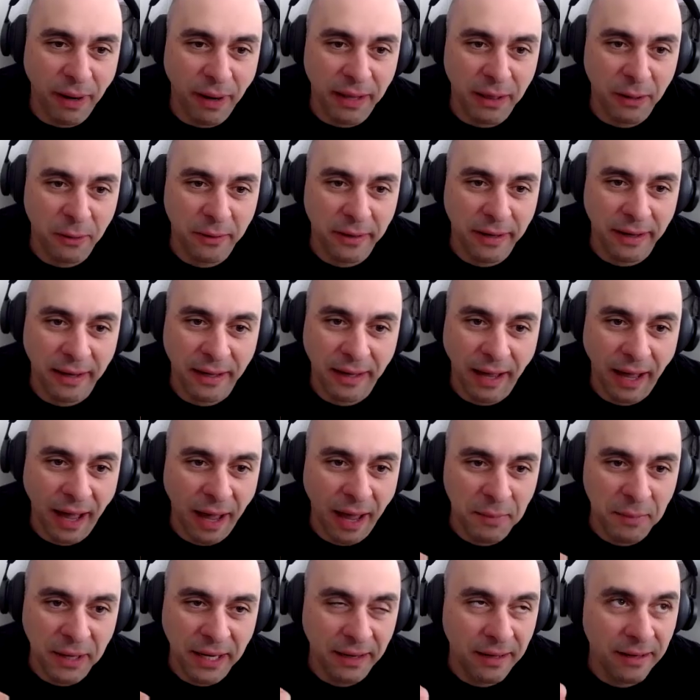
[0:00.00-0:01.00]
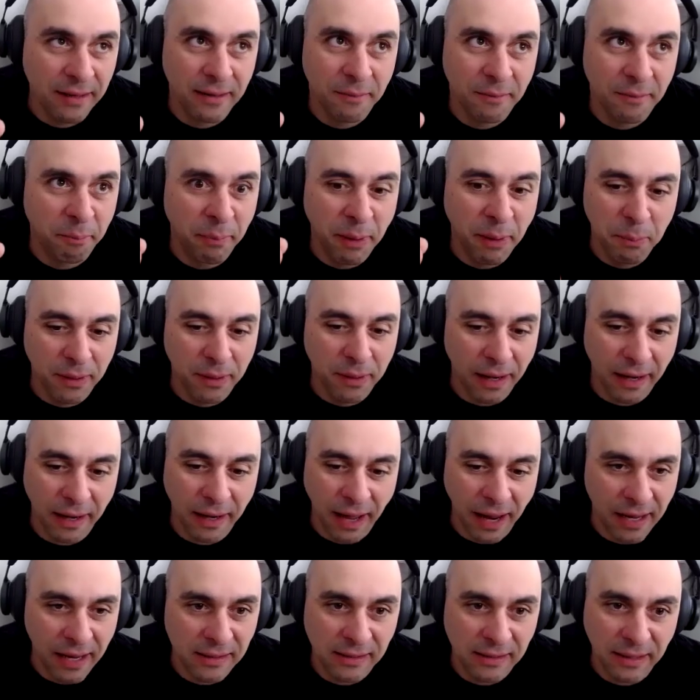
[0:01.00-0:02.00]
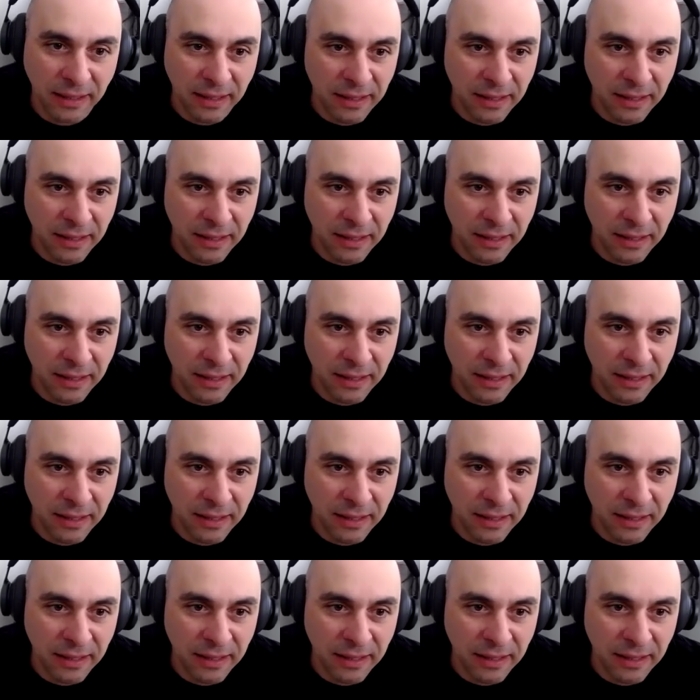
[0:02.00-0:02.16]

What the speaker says: by the way. I mean, people are nice.